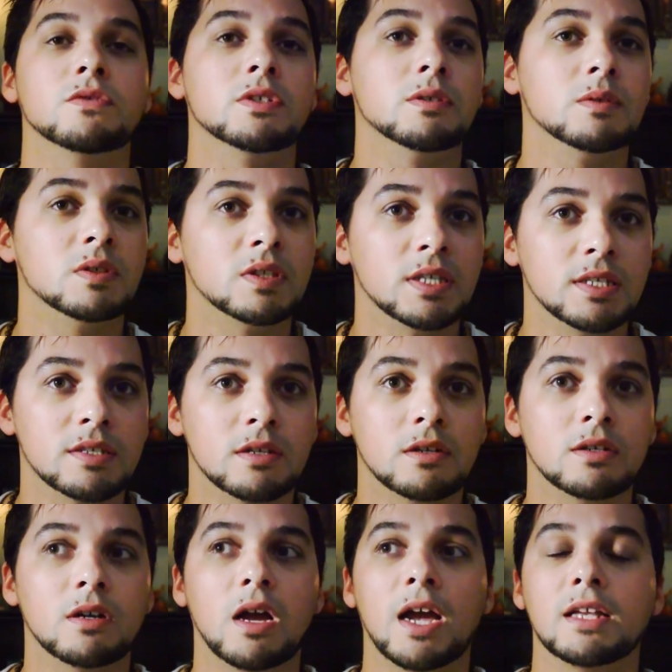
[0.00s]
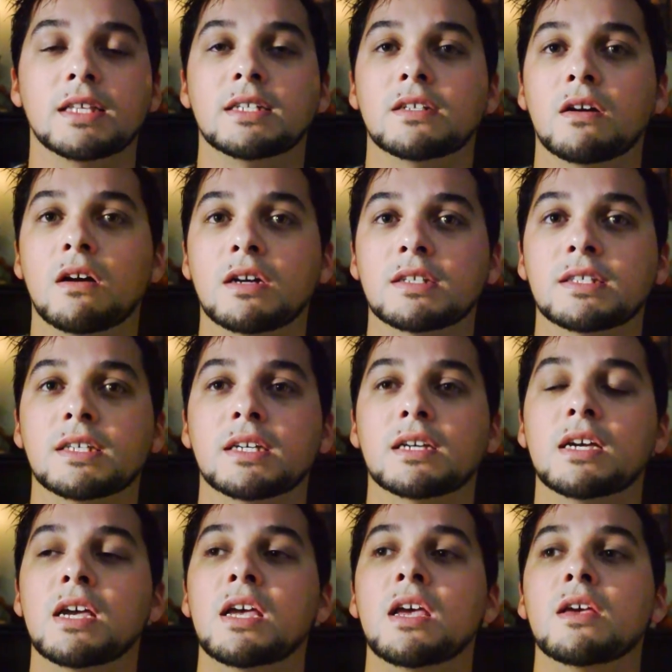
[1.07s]
foods, things that are highly toxic,
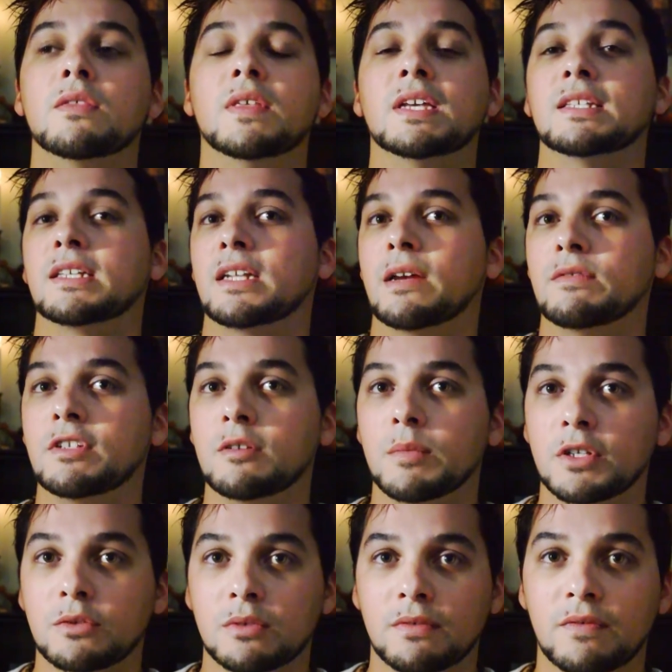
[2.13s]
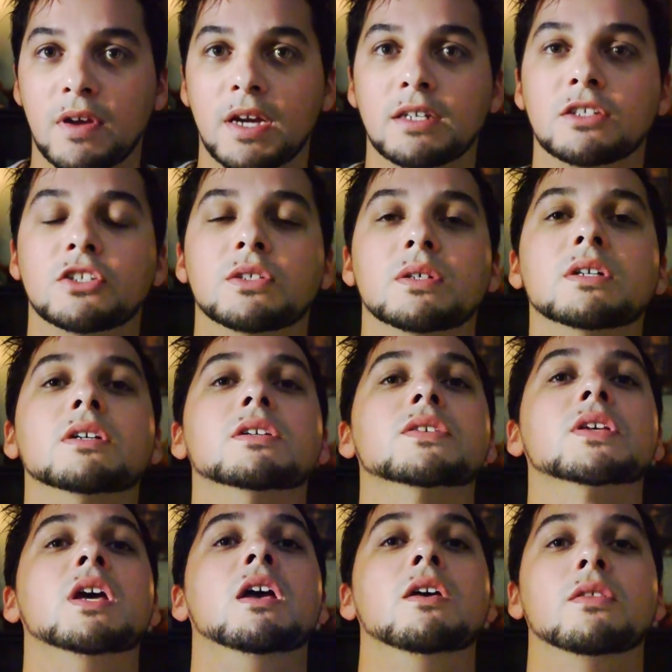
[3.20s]
things that have too much refined
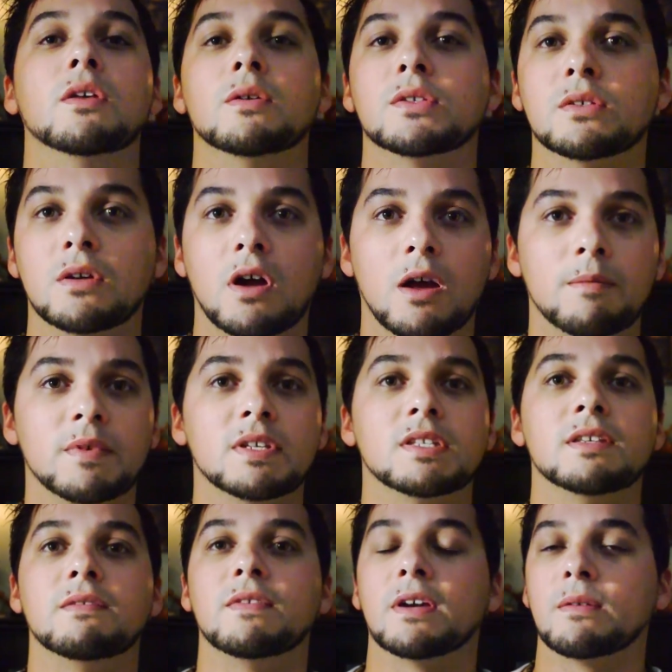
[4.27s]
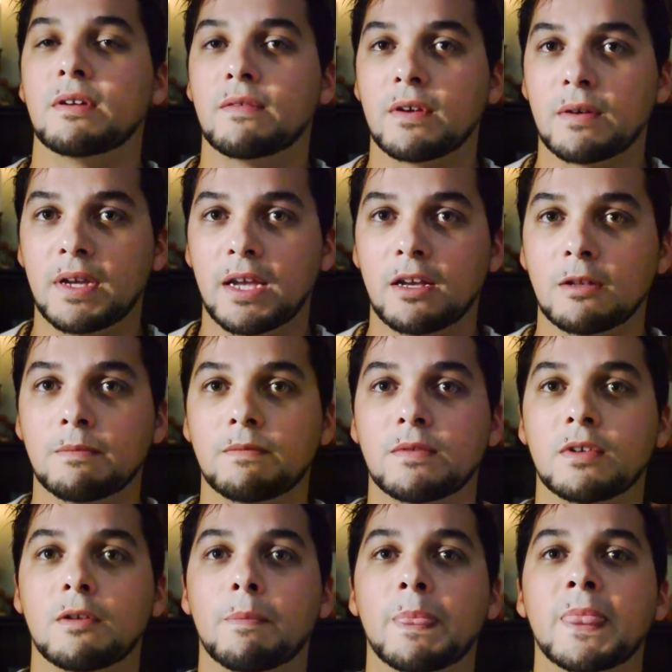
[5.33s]
sugars, those are obviously very, very
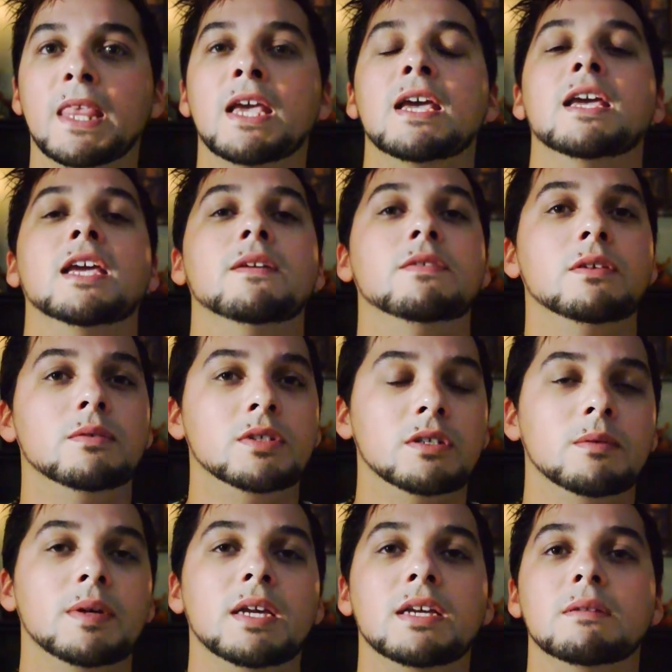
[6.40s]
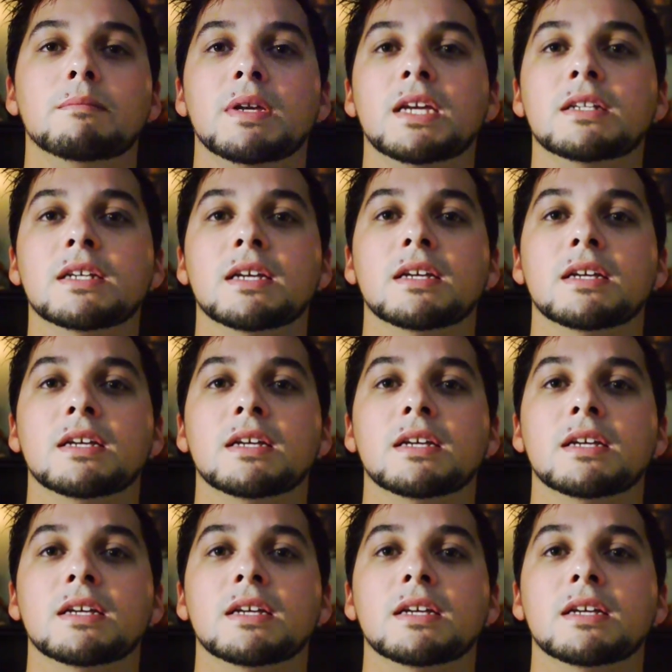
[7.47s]
helpful. If you do eat meat,